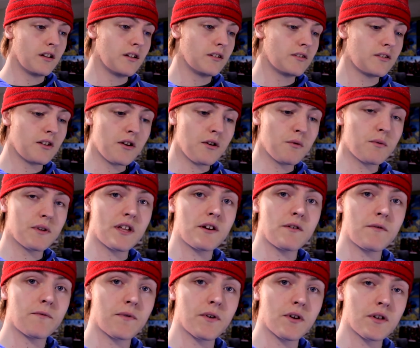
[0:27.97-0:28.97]
So,
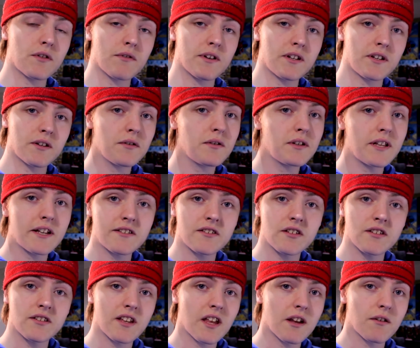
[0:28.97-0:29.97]
without further ado, let's
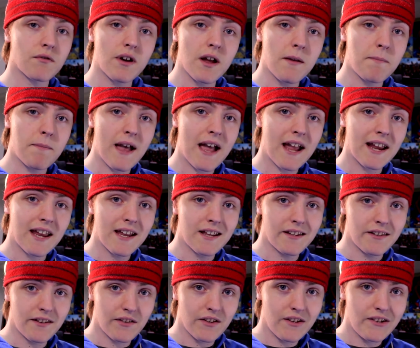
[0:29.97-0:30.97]
just get right back
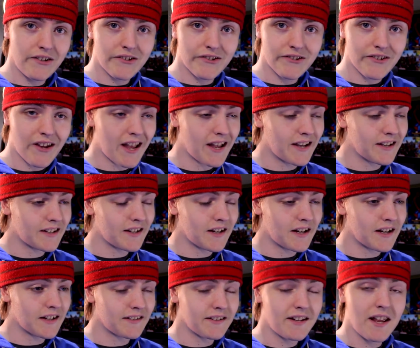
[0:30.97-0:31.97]
into this, and
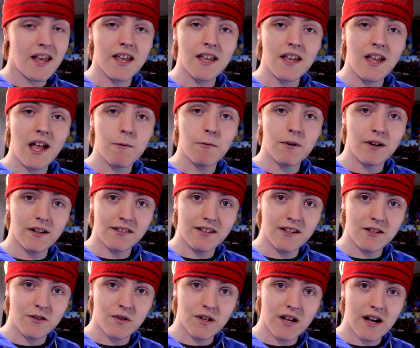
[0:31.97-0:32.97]
today I'm going to
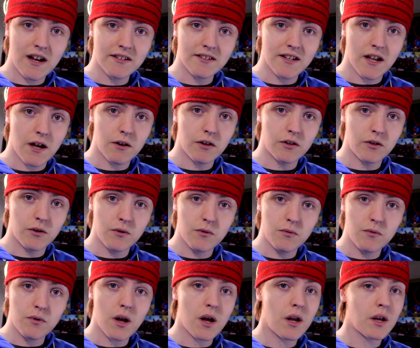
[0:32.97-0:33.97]
teach you guys how to
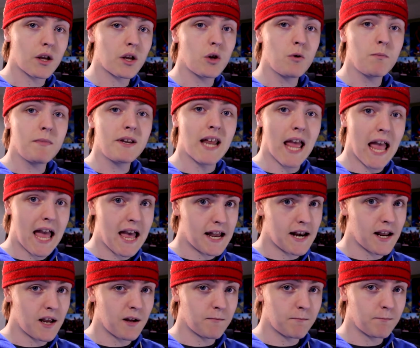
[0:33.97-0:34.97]
do a human
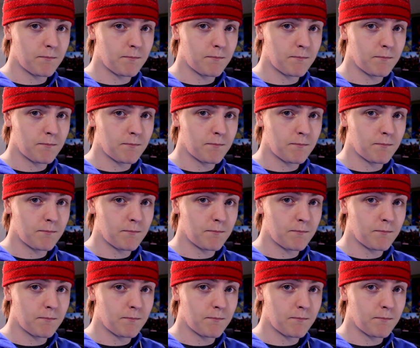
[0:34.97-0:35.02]
head.